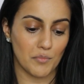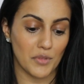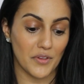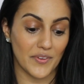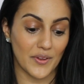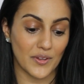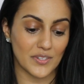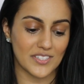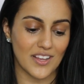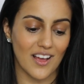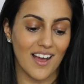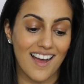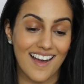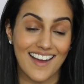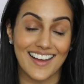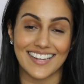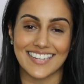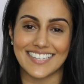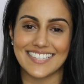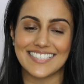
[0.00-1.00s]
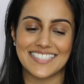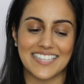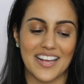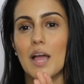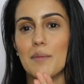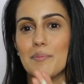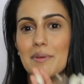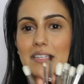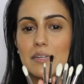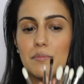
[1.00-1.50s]
Moving on to eyes,
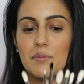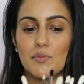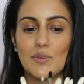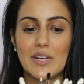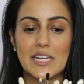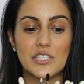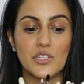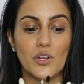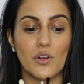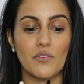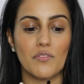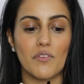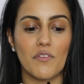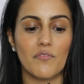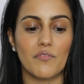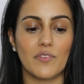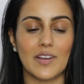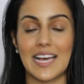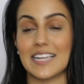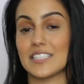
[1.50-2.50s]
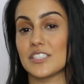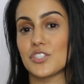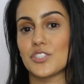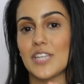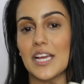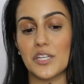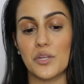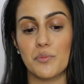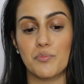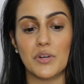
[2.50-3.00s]
I picked up a range of flat
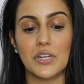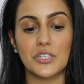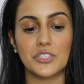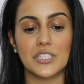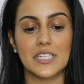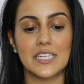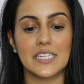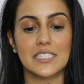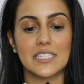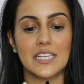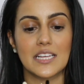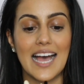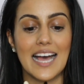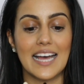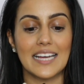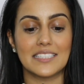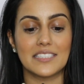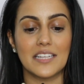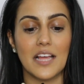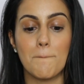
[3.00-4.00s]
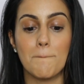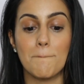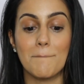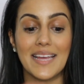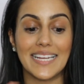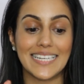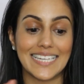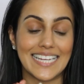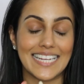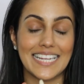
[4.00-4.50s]
shadow brushes and
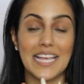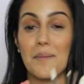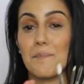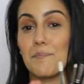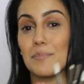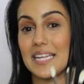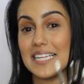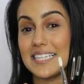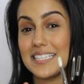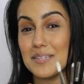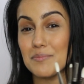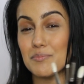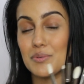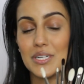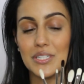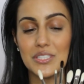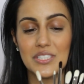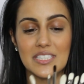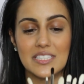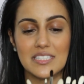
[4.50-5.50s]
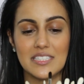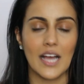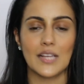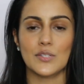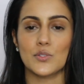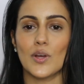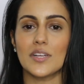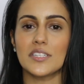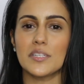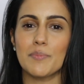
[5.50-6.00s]
many blending brushes.
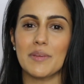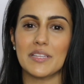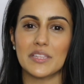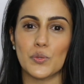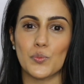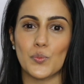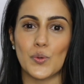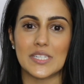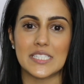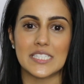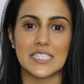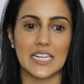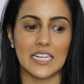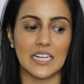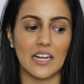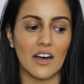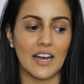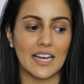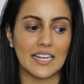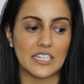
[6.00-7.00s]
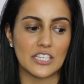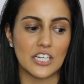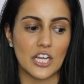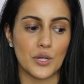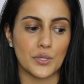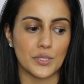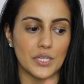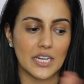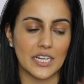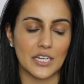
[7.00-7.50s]
I tried to pick the ones that I
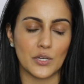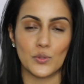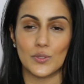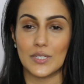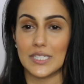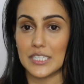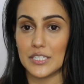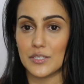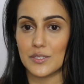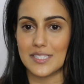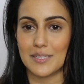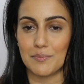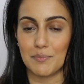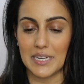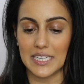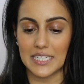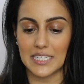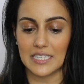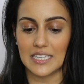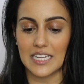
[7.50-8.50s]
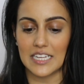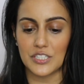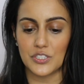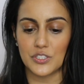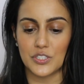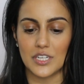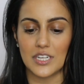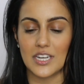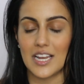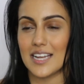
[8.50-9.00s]
know that I already use in my
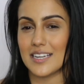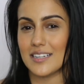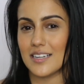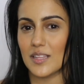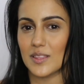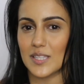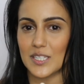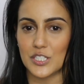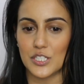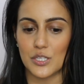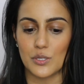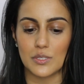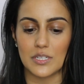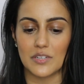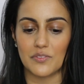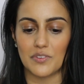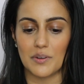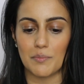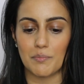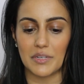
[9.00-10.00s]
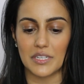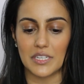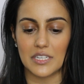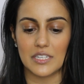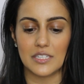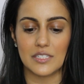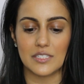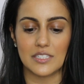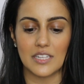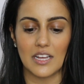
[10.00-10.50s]
collection and nothing too different,
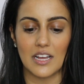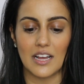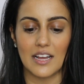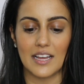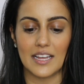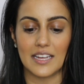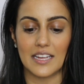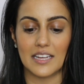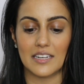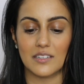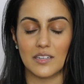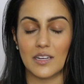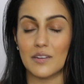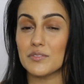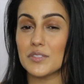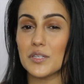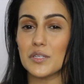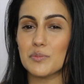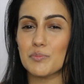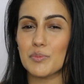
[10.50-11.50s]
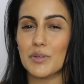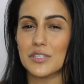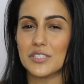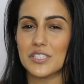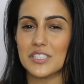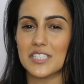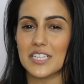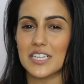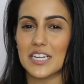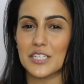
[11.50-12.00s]
because I love those
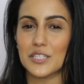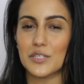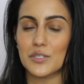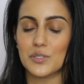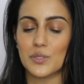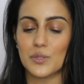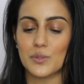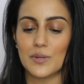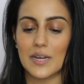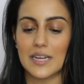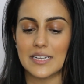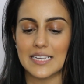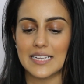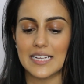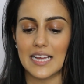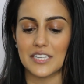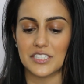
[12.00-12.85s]
brushes that I use already.